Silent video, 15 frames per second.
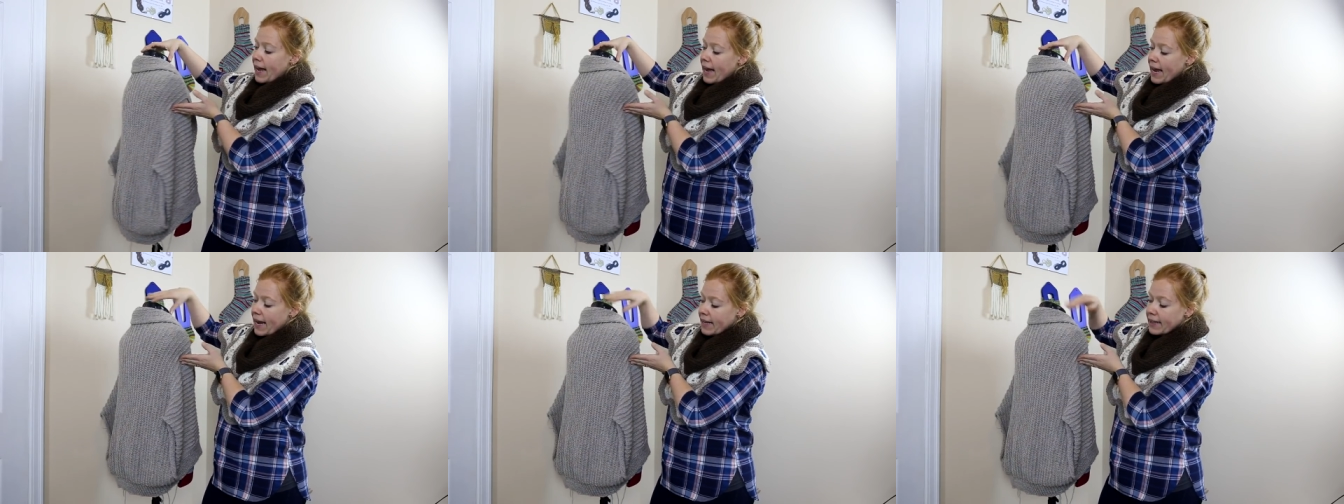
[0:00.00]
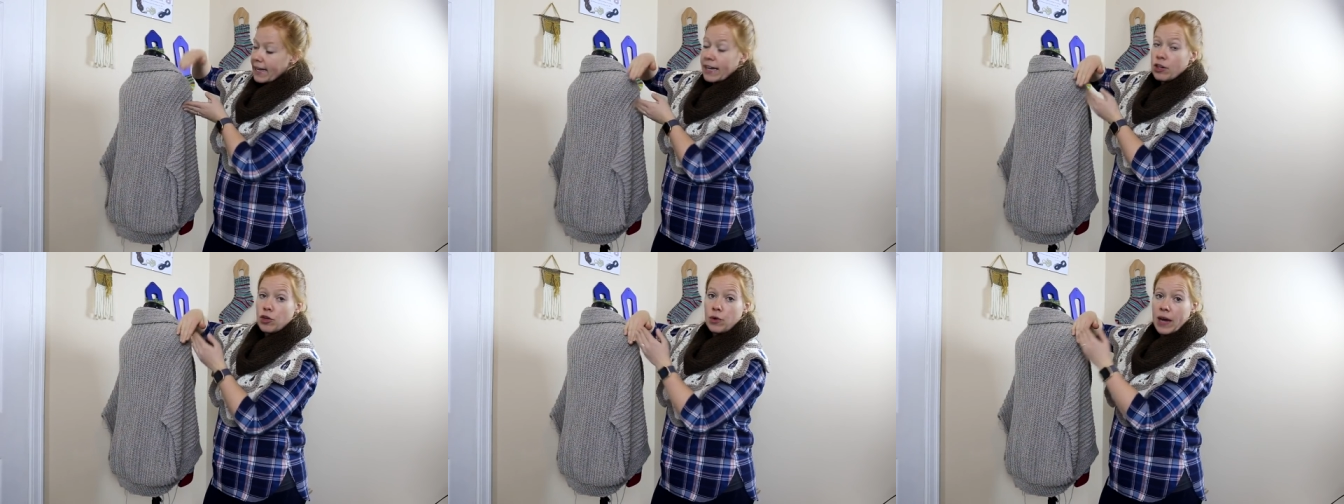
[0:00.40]
and
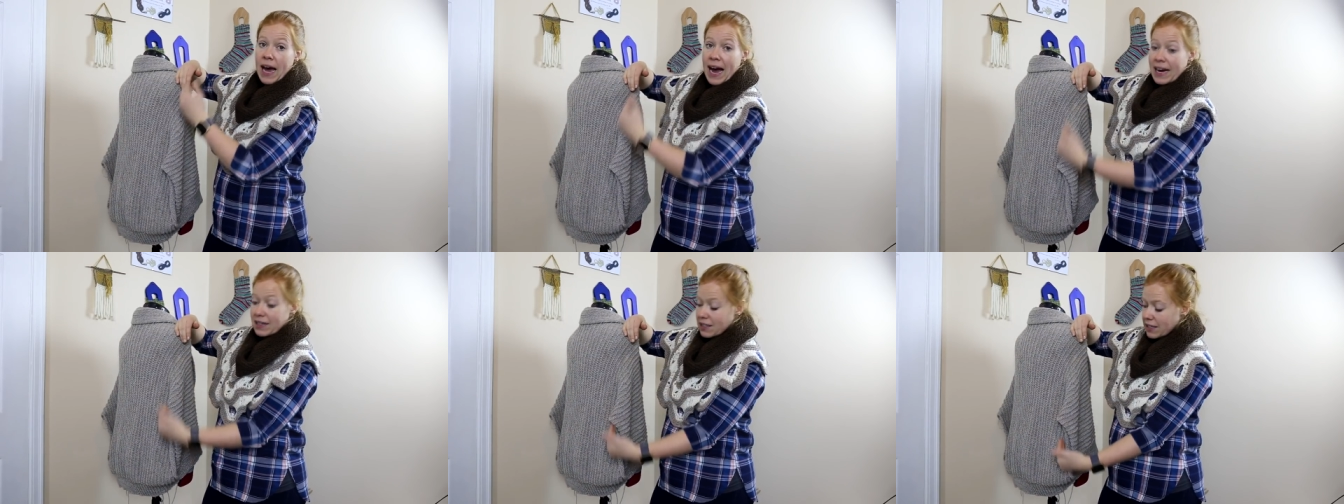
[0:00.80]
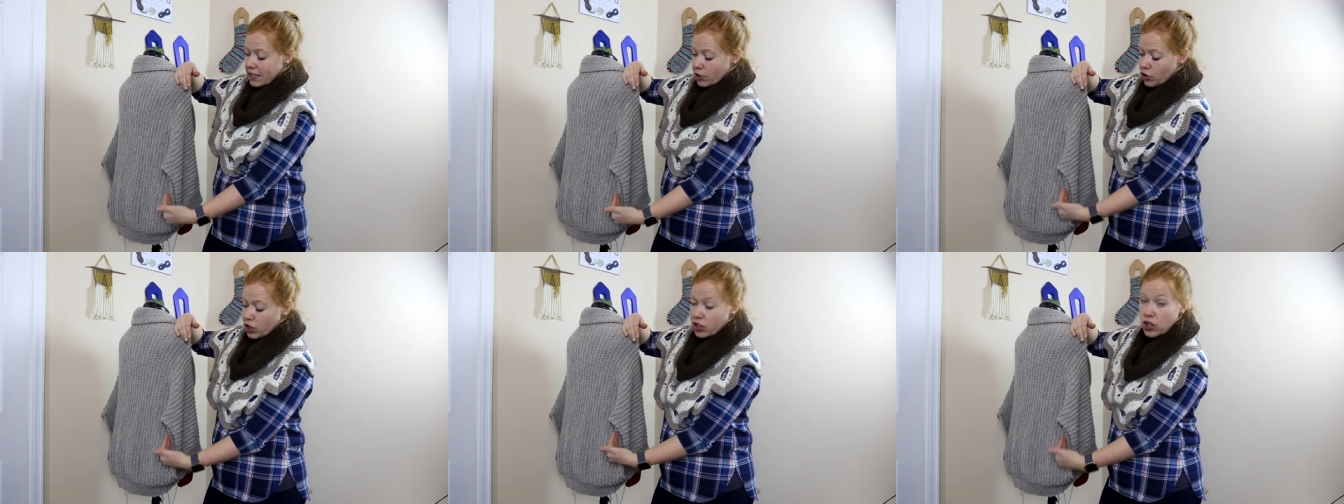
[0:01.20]
then you cast
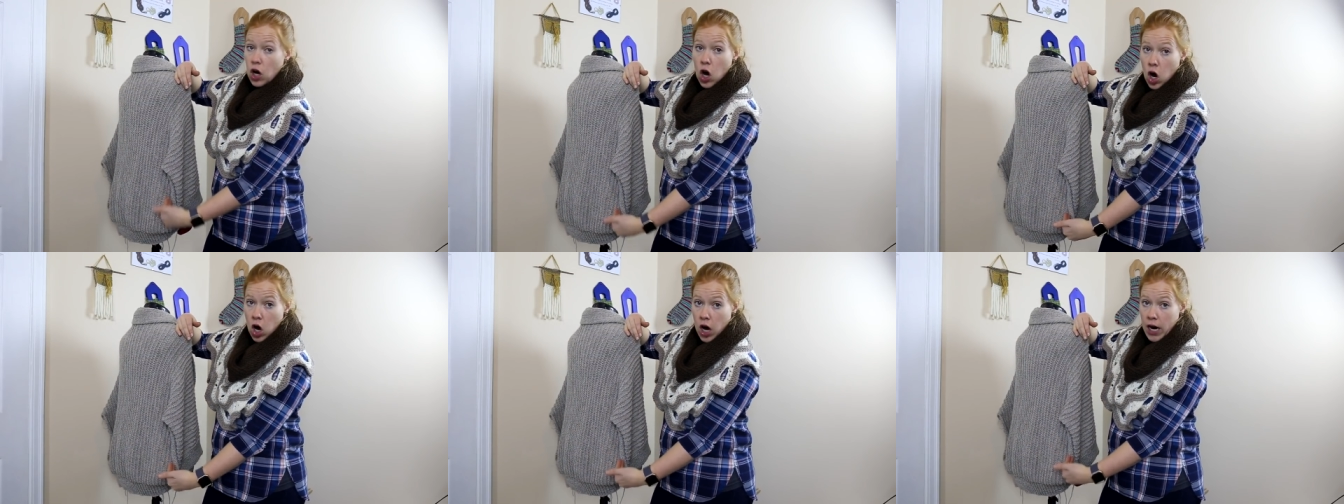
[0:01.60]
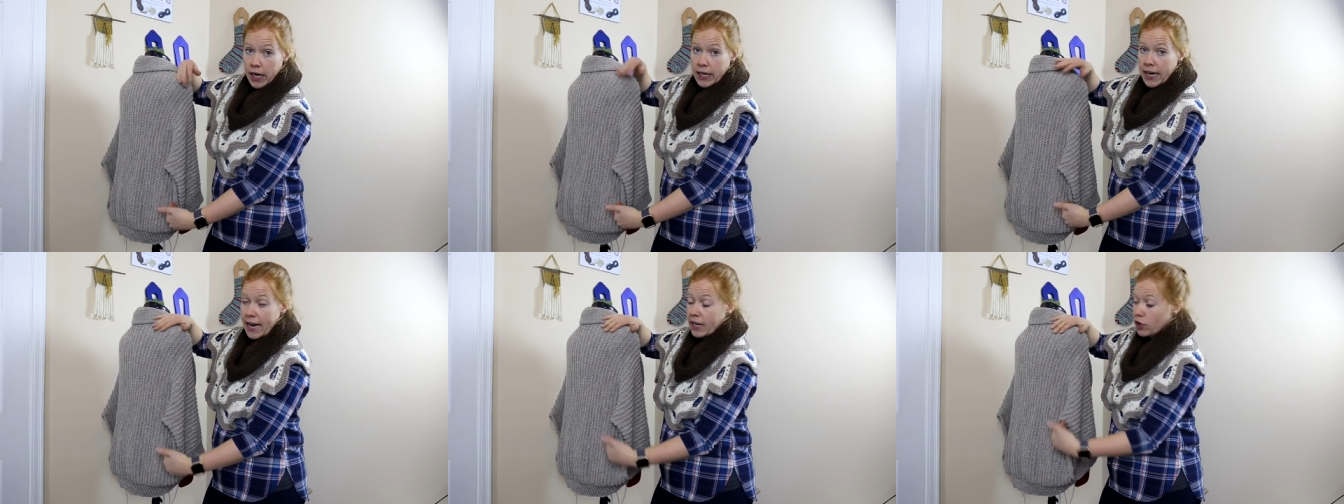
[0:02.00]
stitches
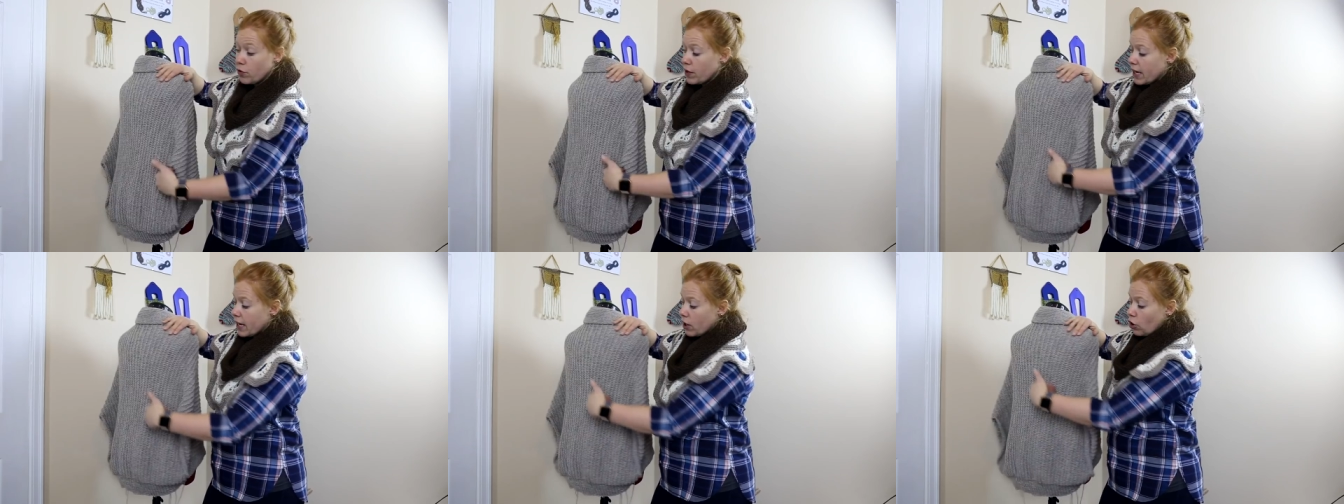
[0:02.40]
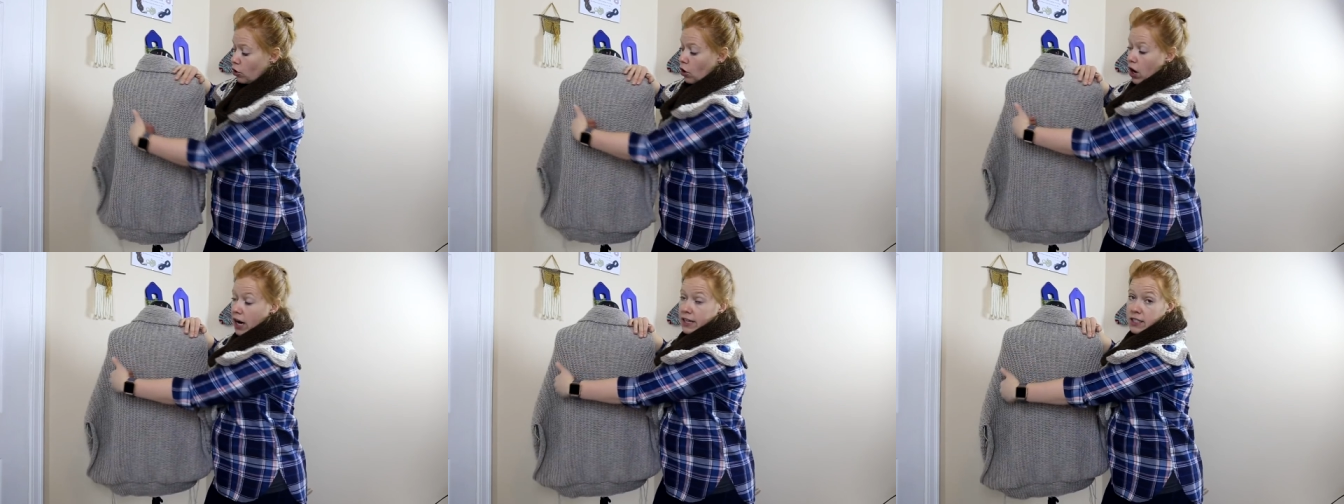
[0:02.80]
on and you knit
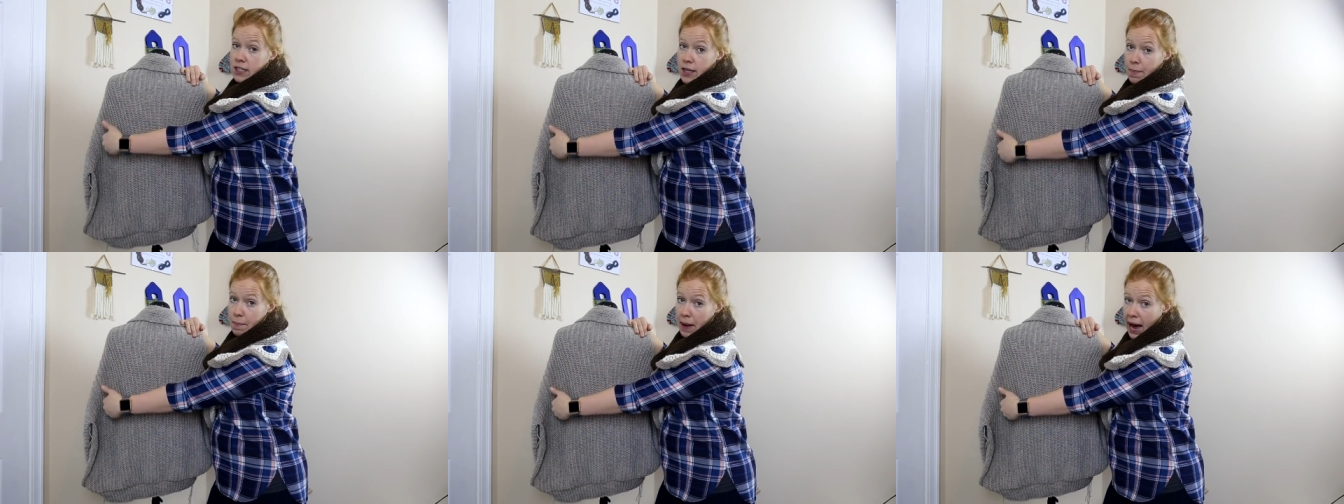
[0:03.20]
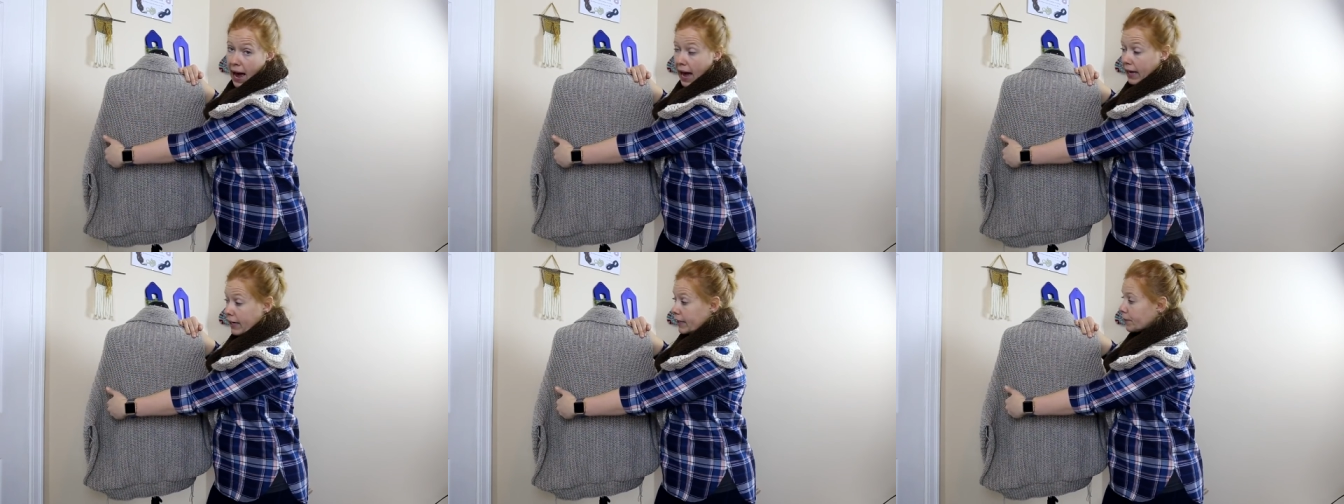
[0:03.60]
across the
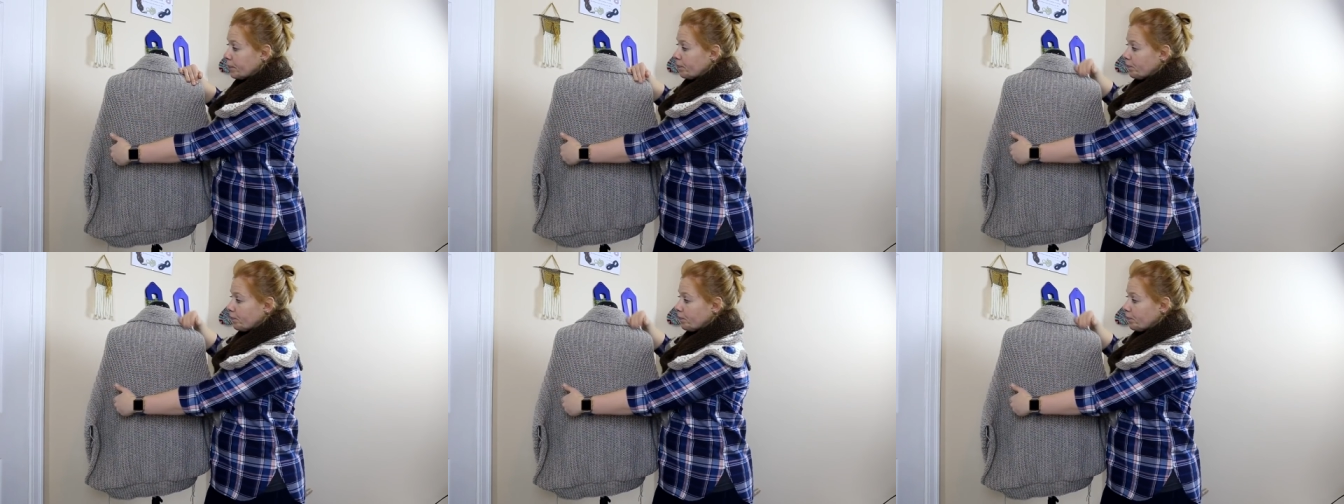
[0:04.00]
back.